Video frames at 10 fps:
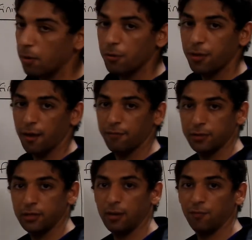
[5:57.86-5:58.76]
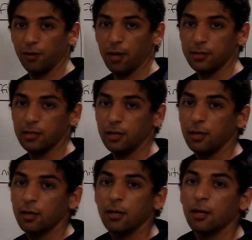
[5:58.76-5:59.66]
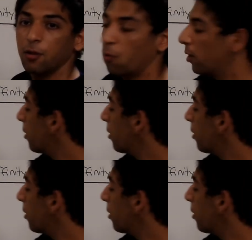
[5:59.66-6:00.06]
they both have the same velocity, the